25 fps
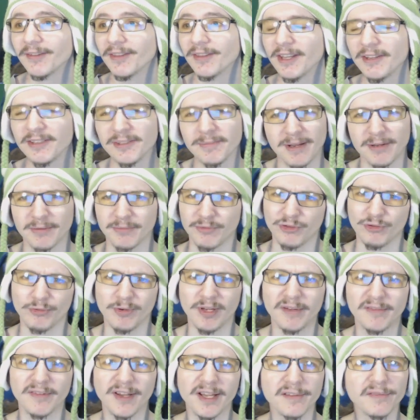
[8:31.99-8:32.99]
There's about
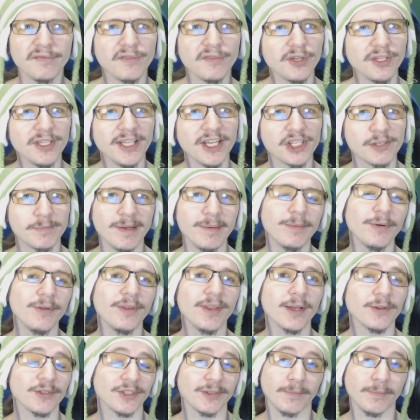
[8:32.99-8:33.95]
25, 30-ish people there